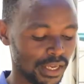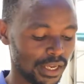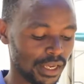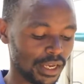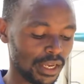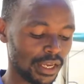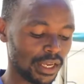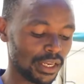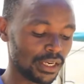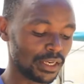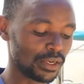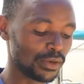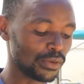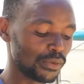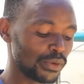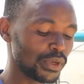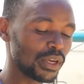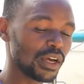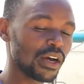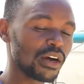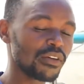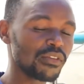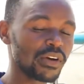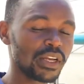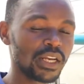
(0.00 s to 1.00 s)
and we
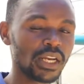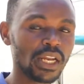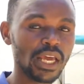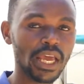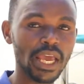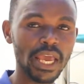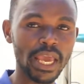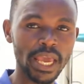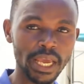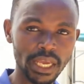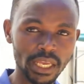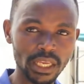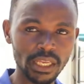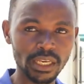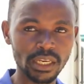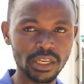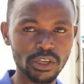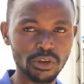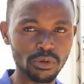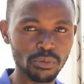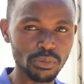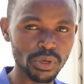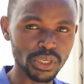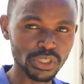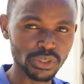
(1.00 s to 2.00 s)
have an egg
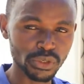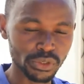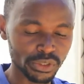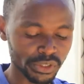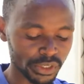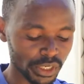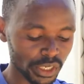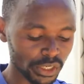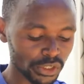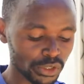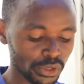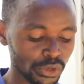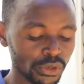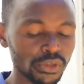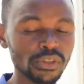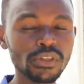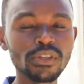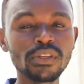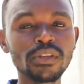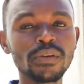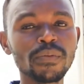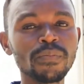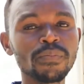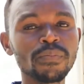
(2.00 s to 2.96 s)
incubation section,